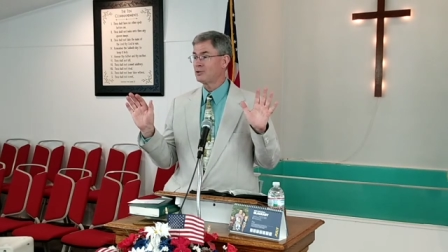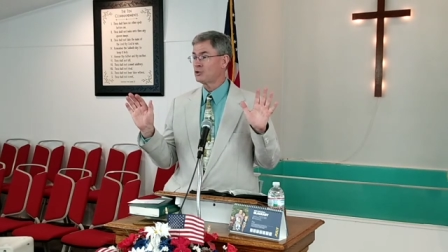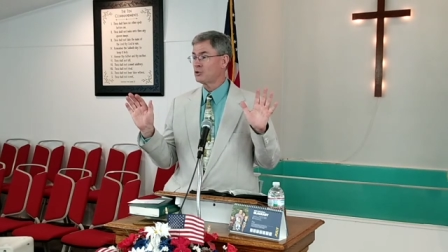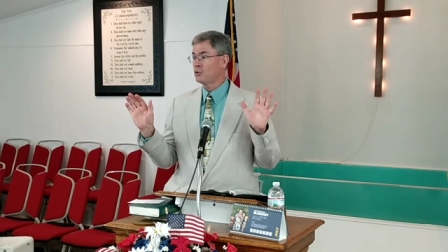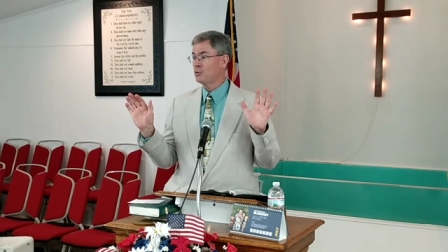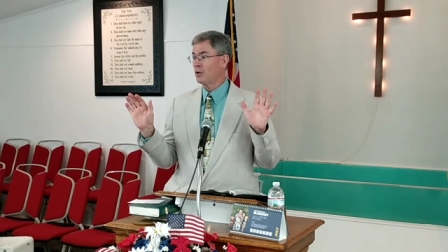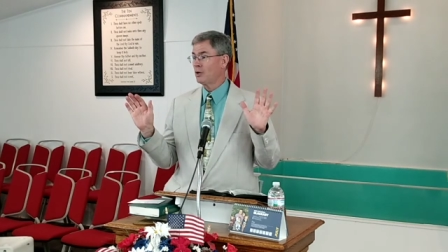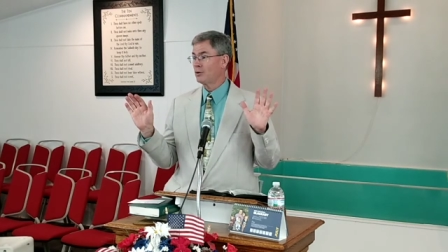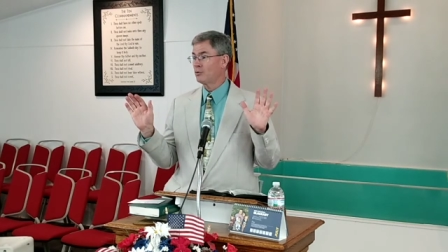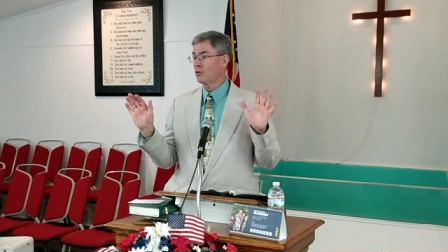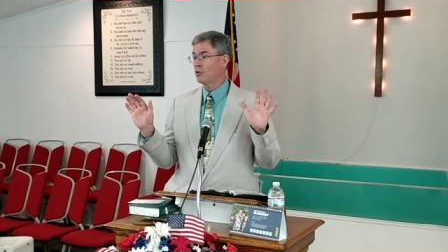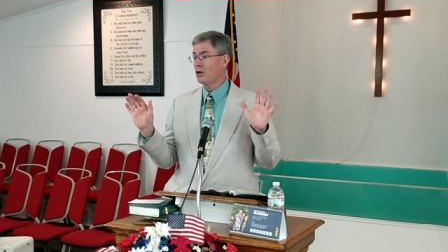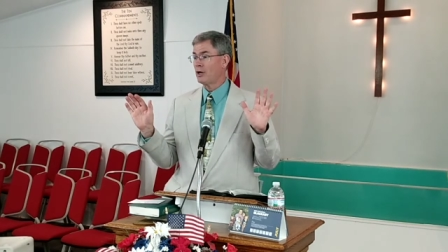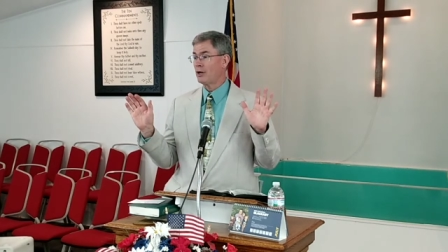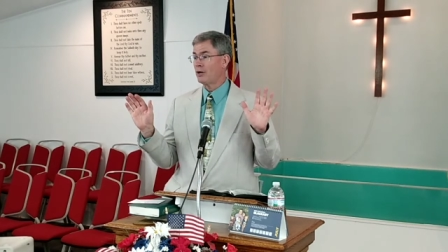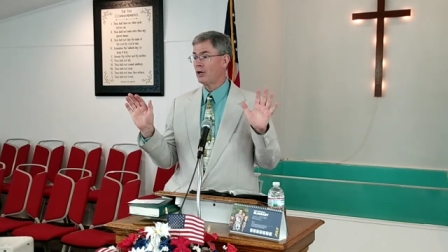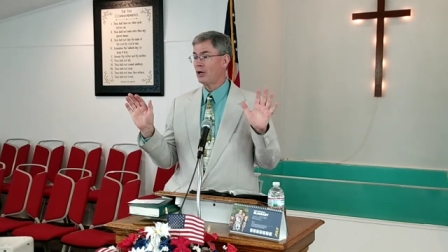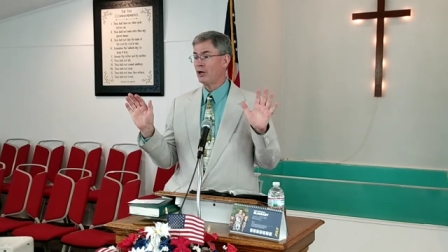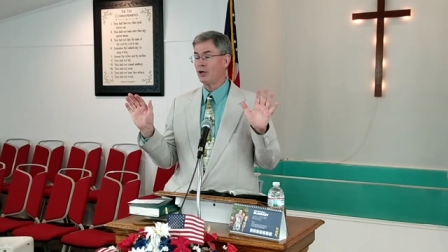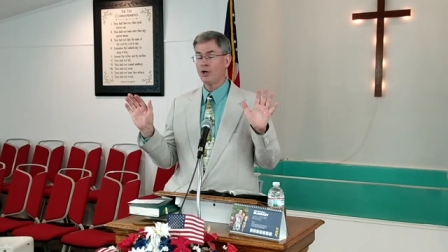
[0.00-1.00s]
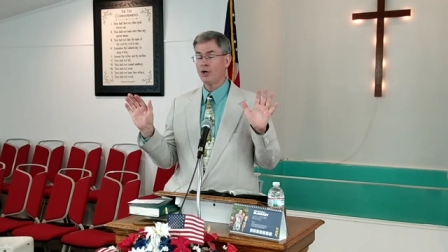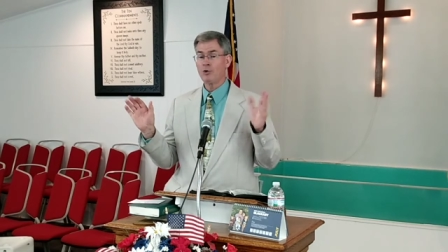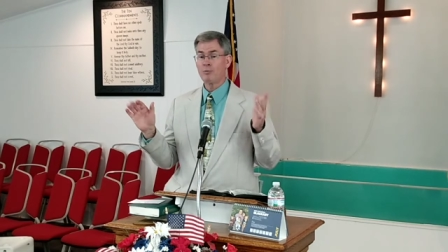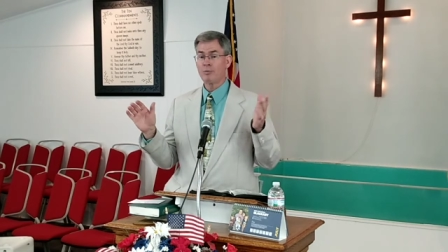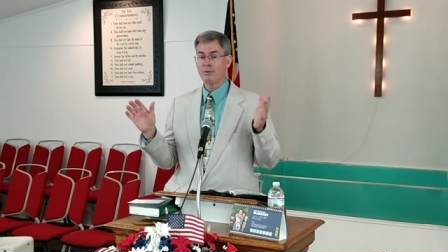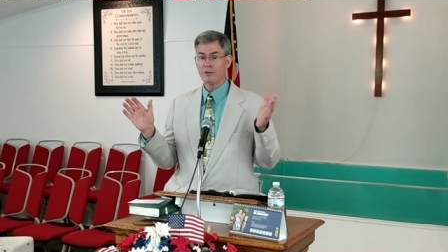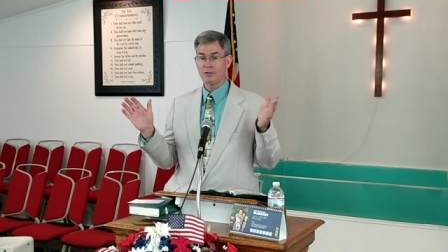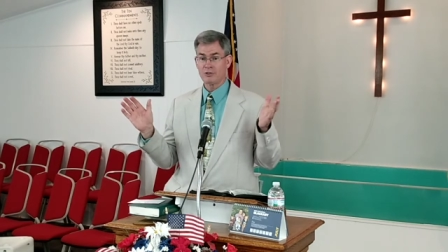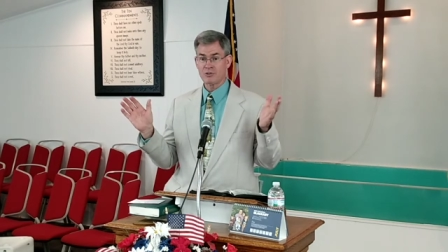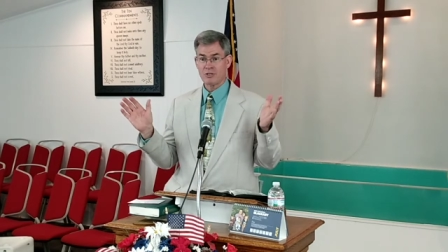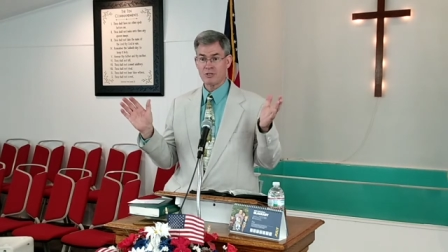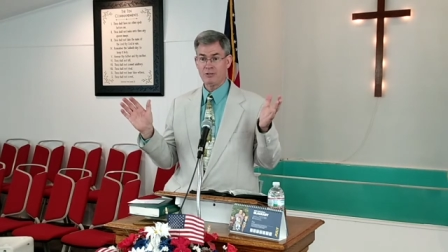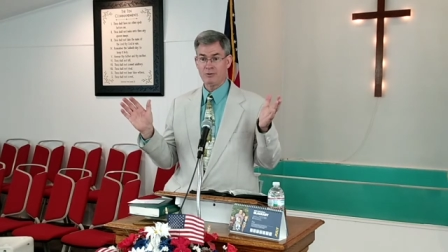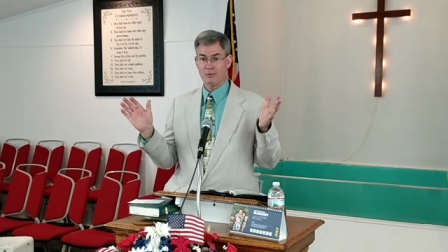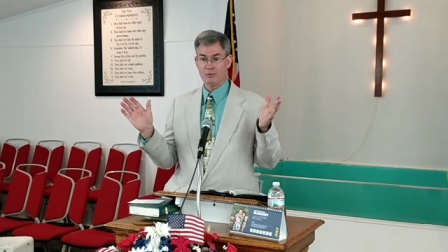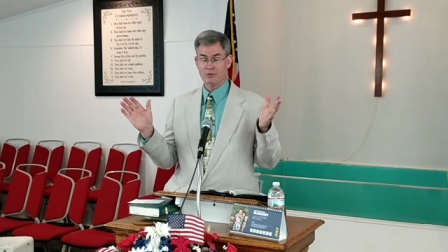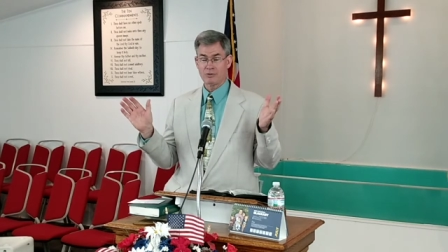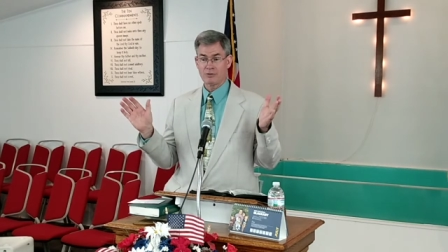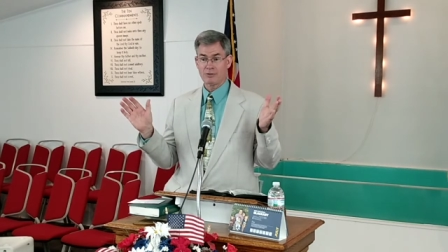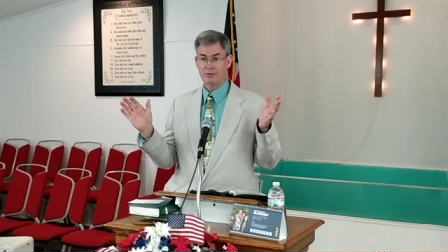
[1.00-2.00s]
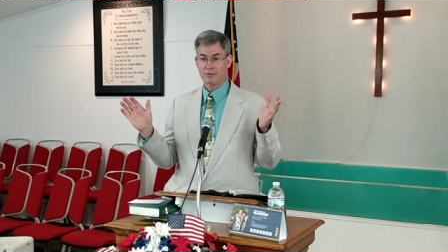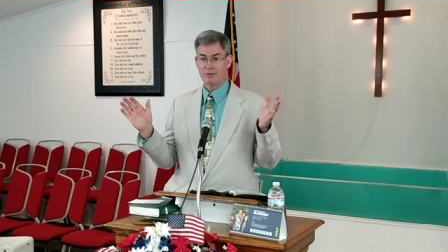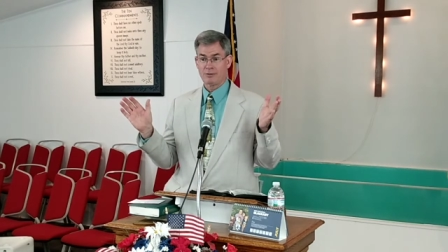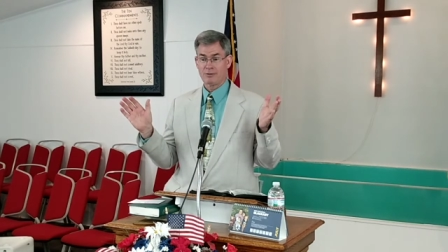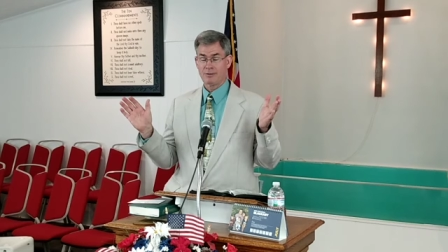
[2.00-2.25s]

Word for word: to un- unopen the seals.